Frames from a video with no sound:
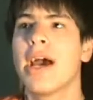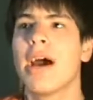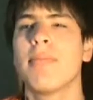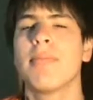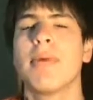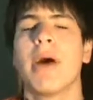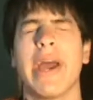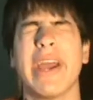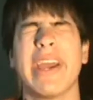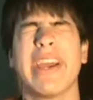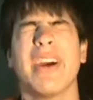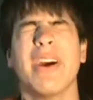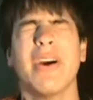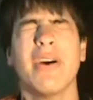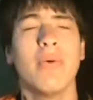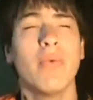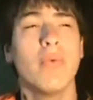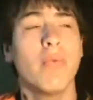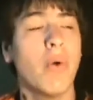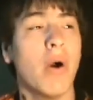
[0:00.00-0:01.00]
I'm like,
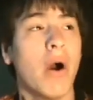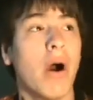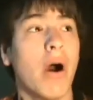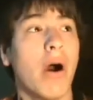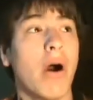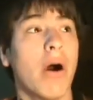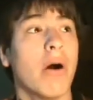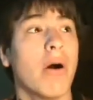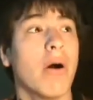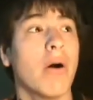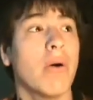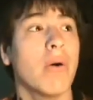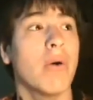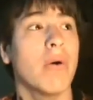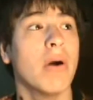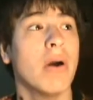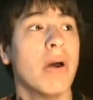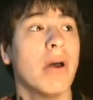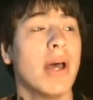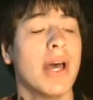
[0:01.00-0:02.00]

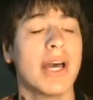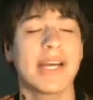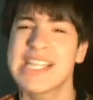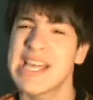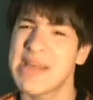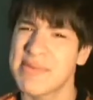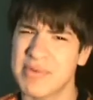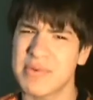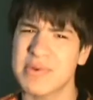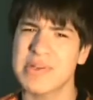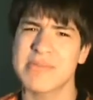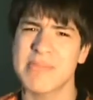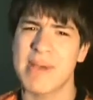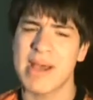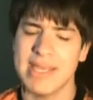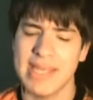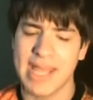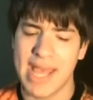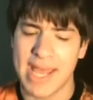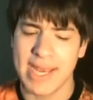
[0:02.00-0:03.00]
whoa! except it was
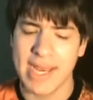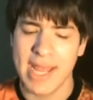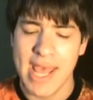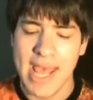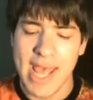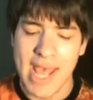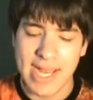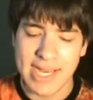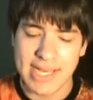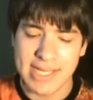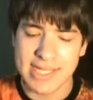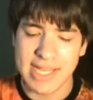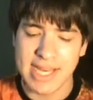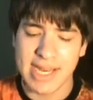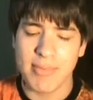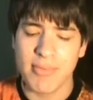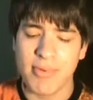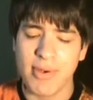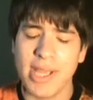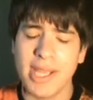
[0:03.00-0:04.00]
my dad. And he
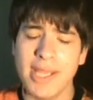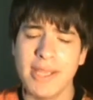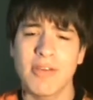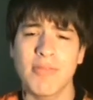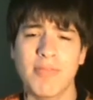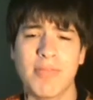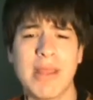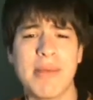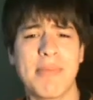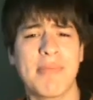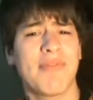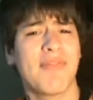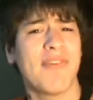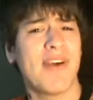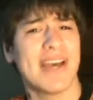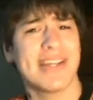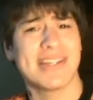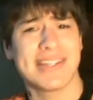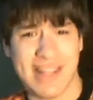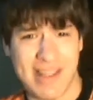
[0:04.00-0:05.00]
said, I'm breaking your people
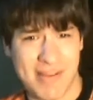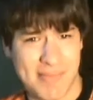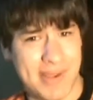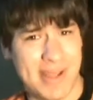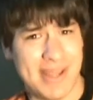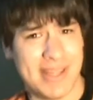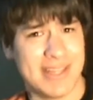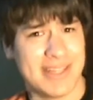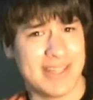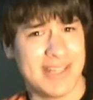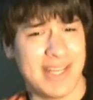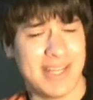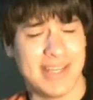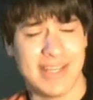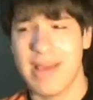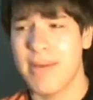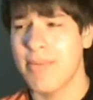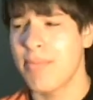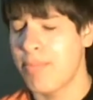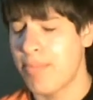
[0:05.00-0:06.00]
fast, let me in the
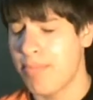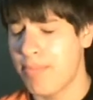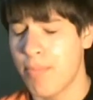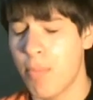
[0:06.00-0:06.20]
tent, I'm